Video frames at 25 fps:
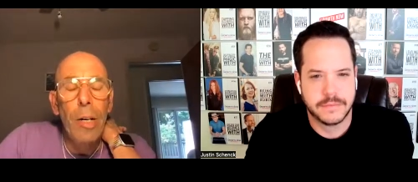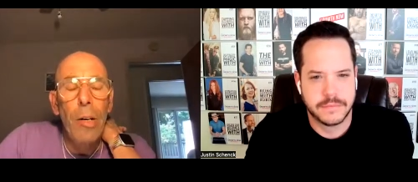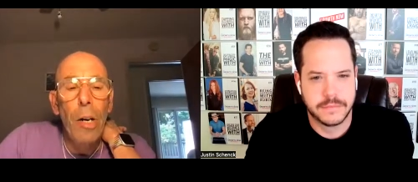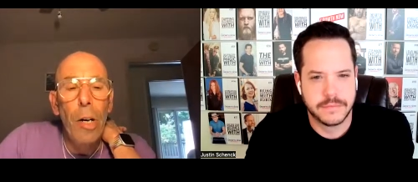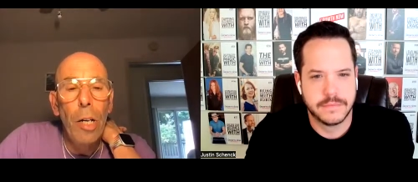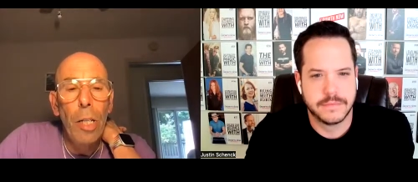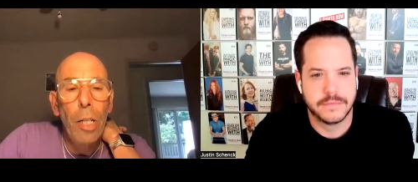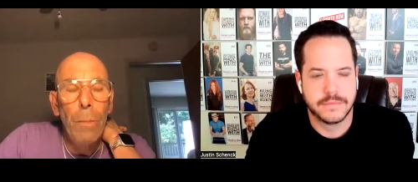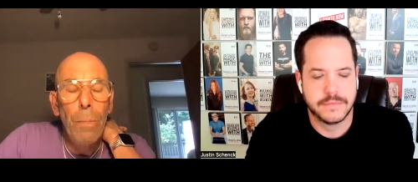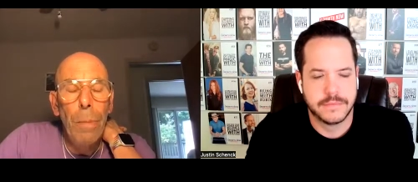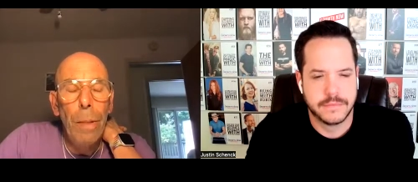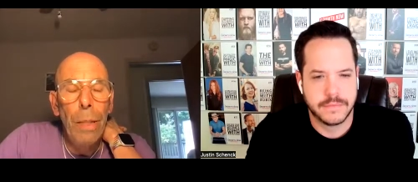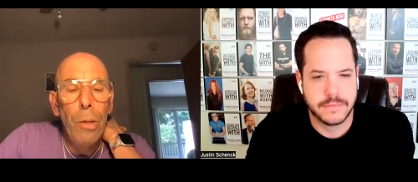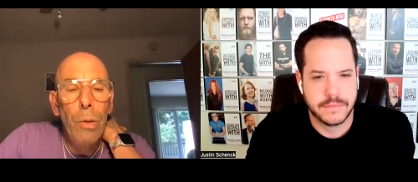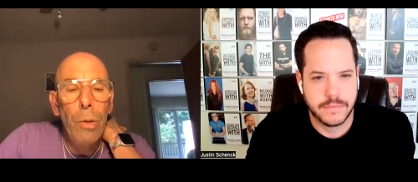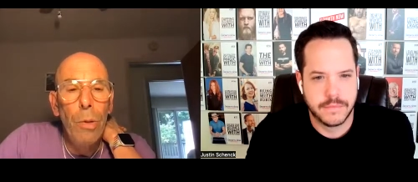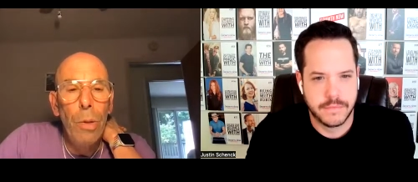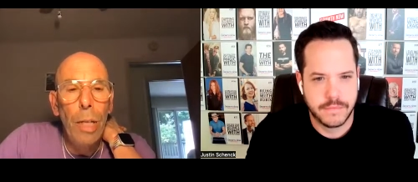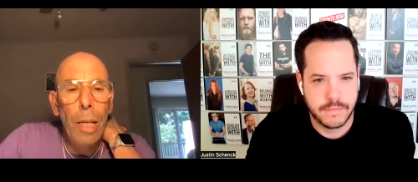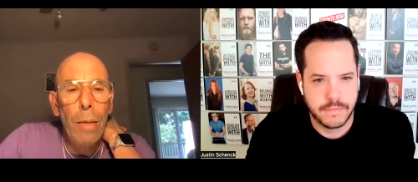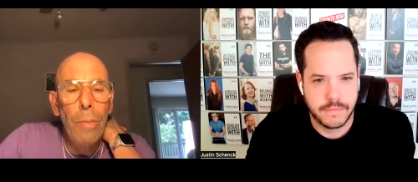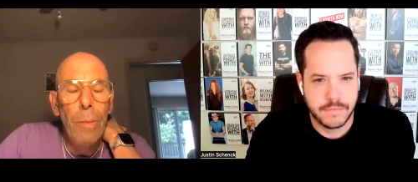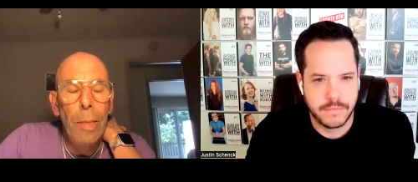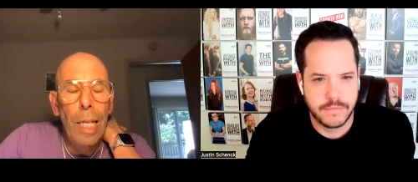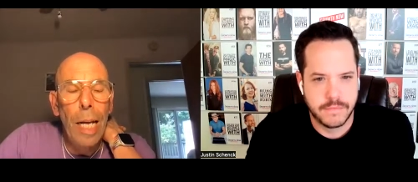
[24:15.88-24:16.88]
Speaker 1: her husband,
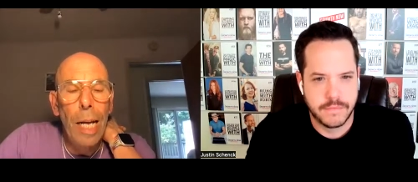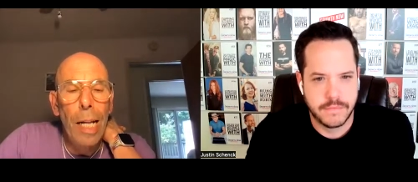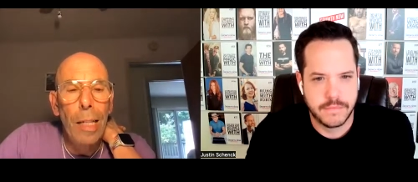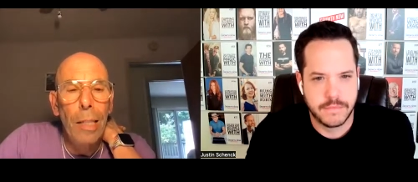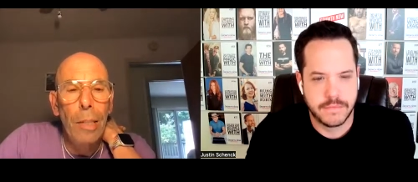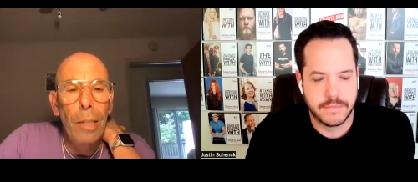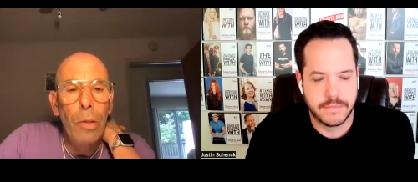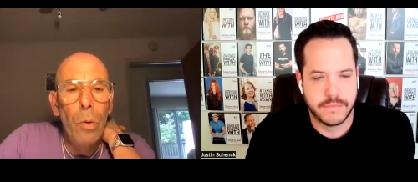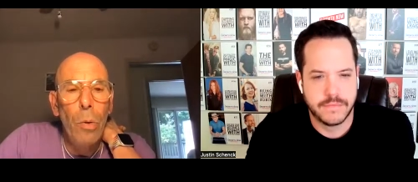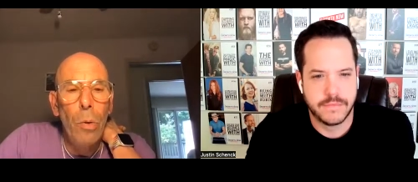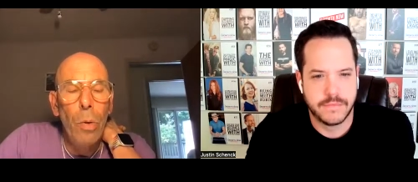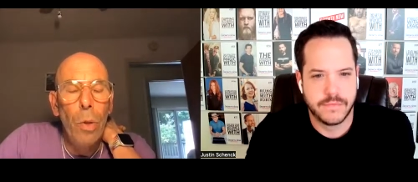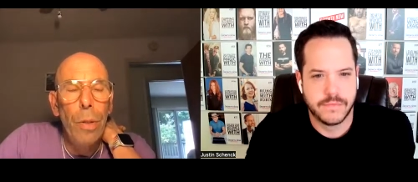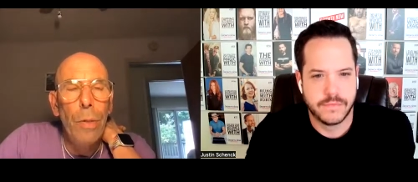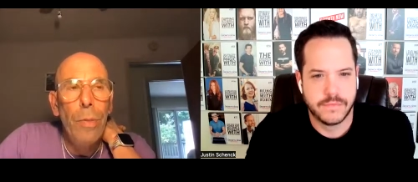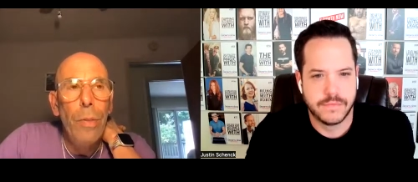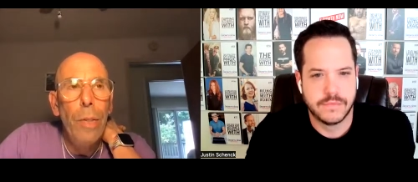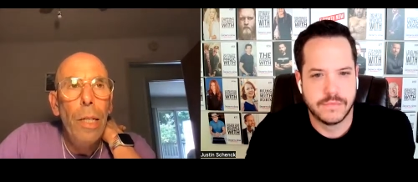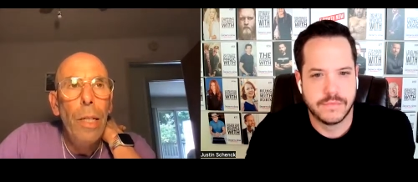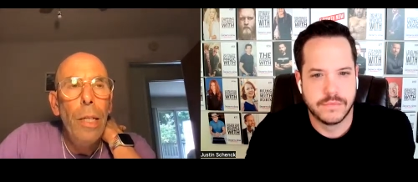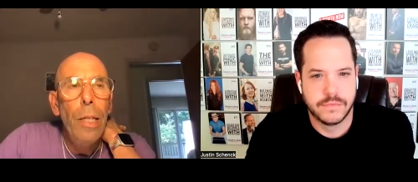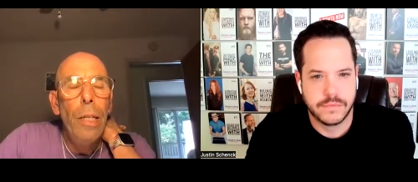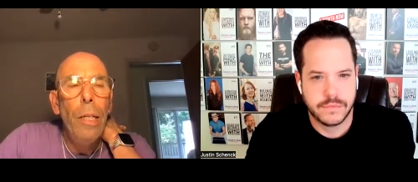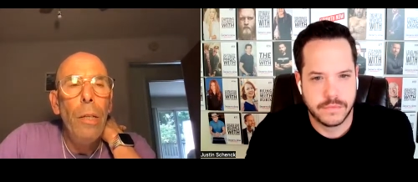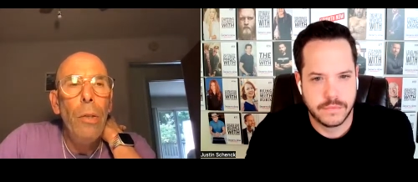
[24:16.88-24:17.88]
whose name is Alex Horn,
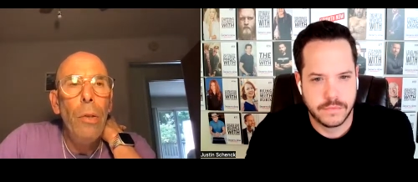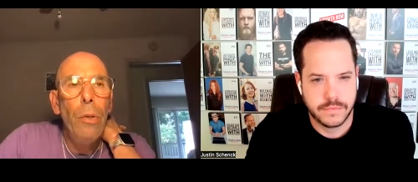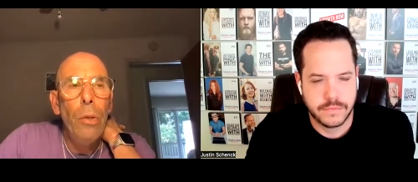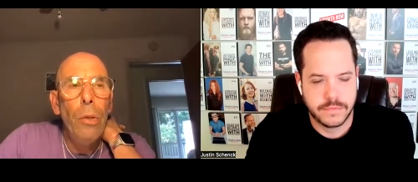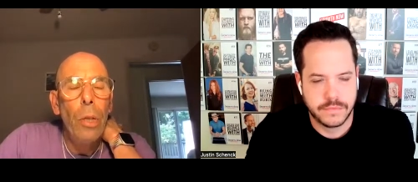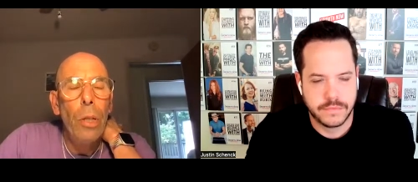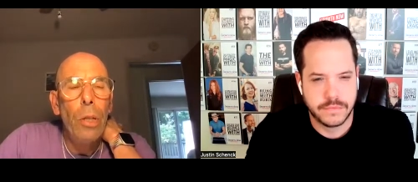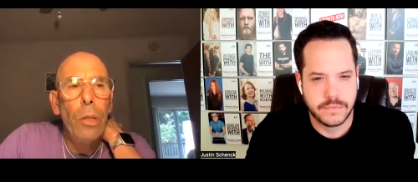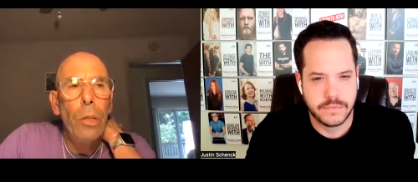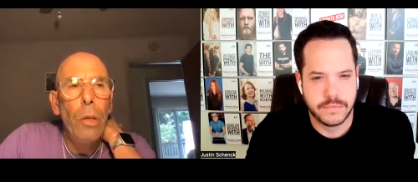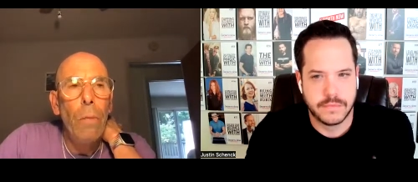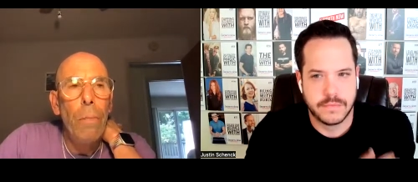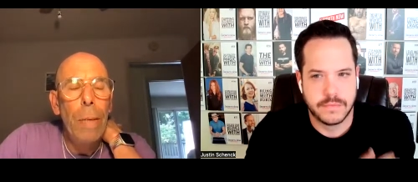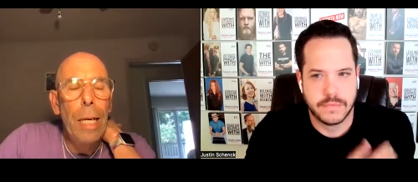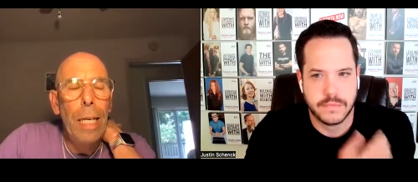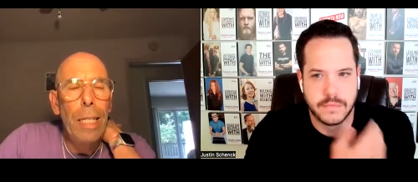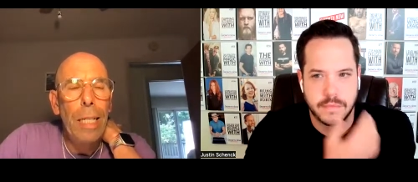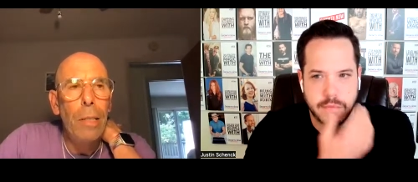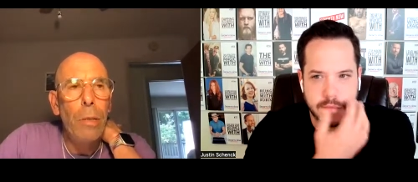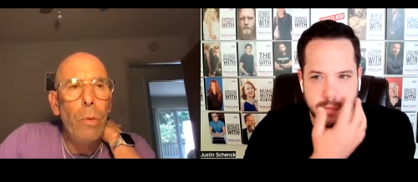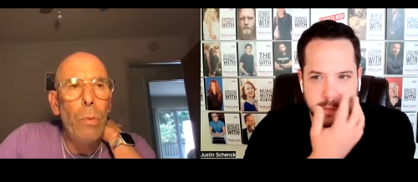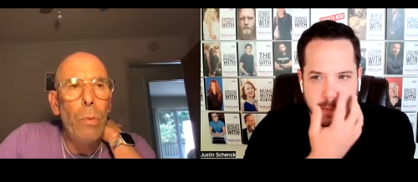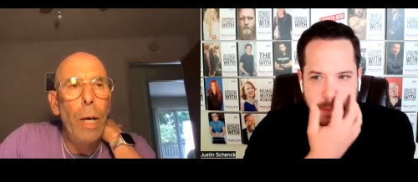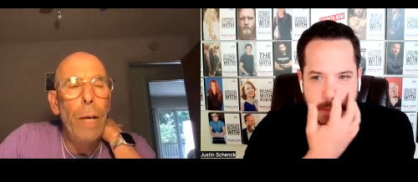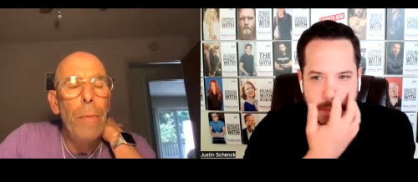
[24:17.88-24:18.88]
who's also
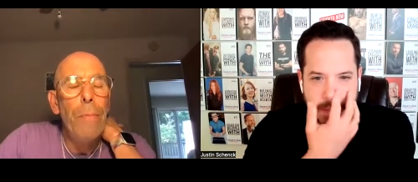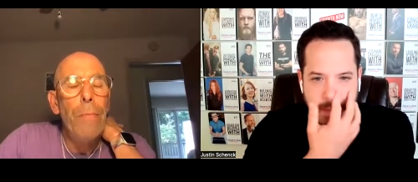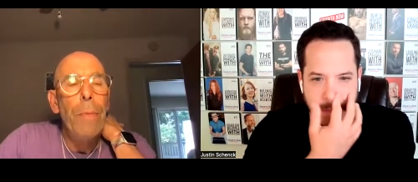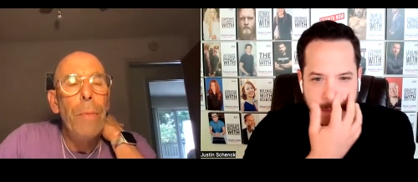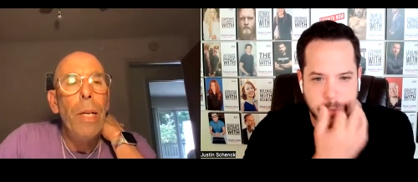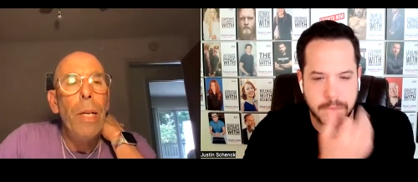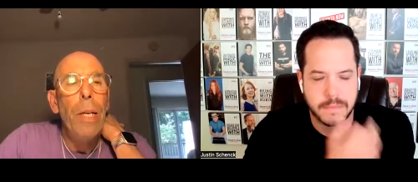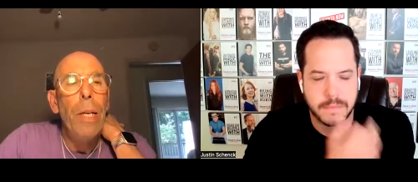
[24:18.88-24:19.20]
passed away,